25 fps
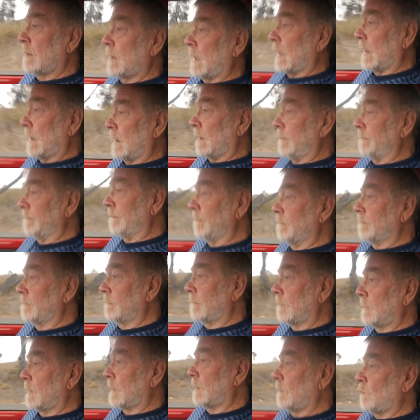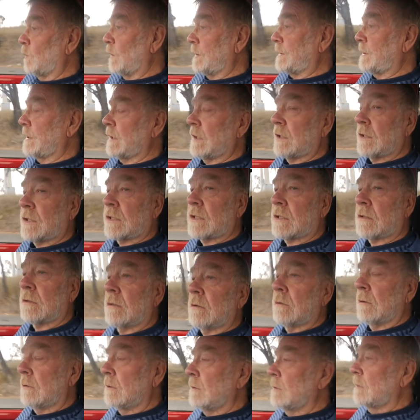um, which is
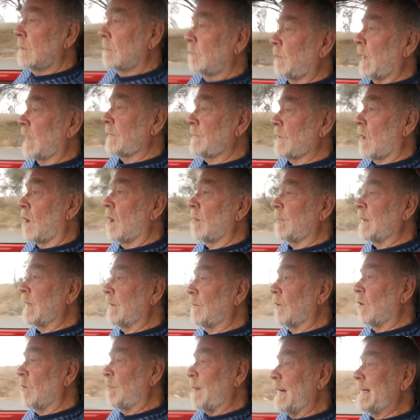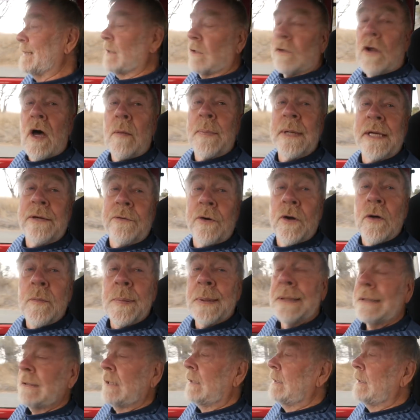both a hobby group and a lobby group.